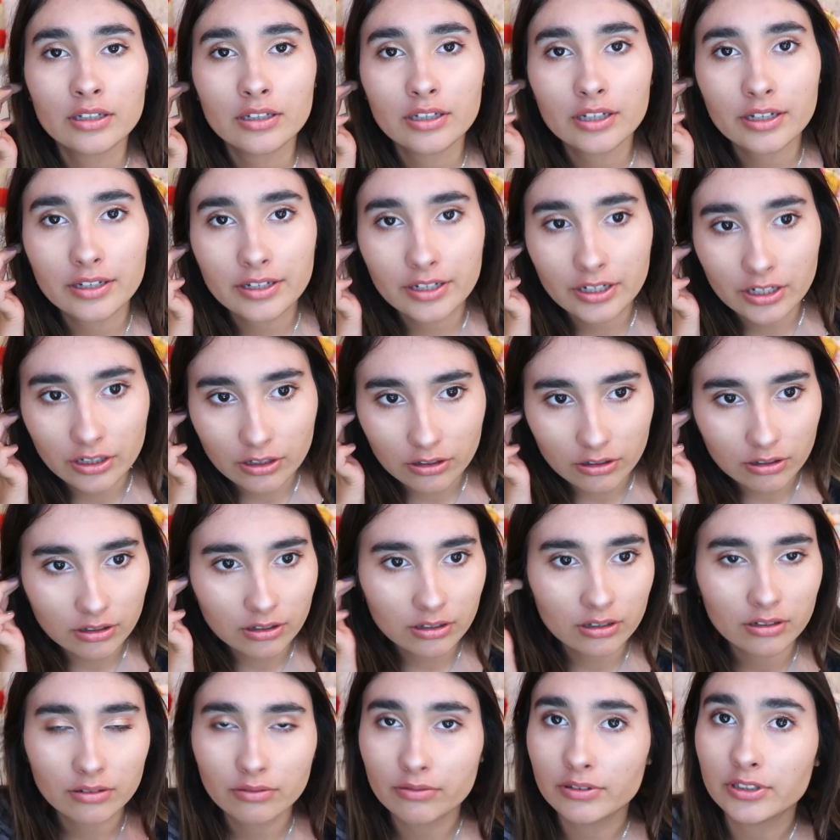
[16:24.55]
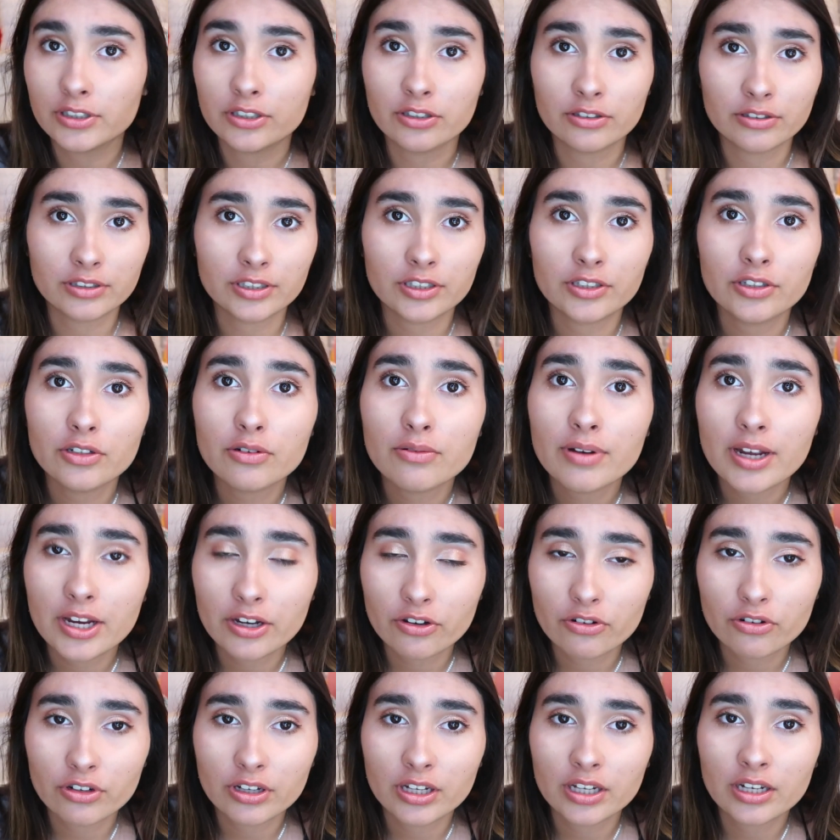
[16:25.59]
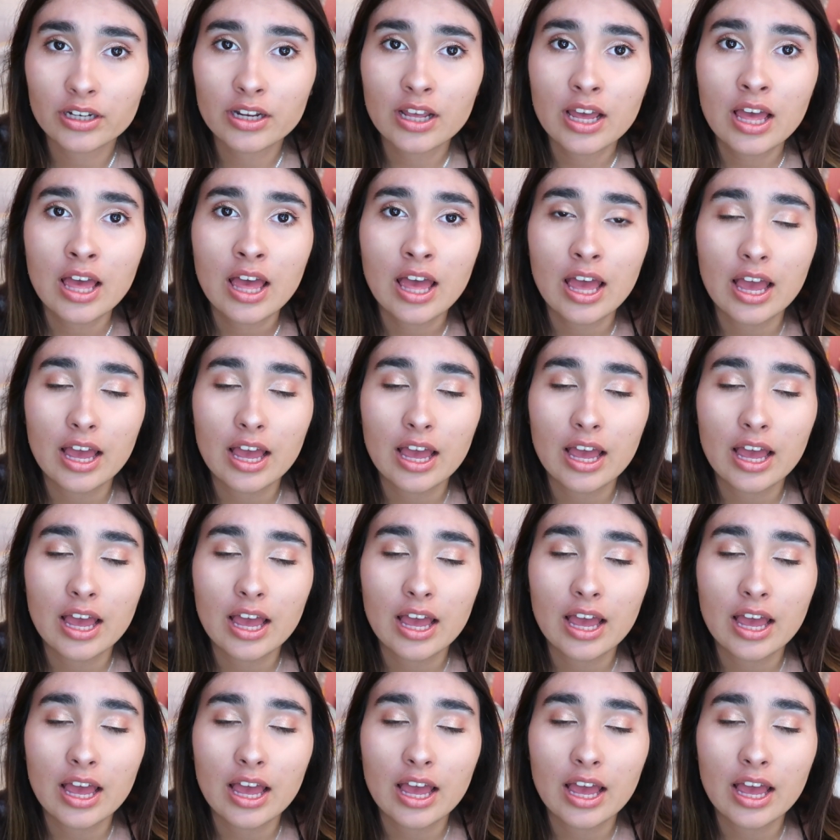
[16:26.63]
to deal with your situation,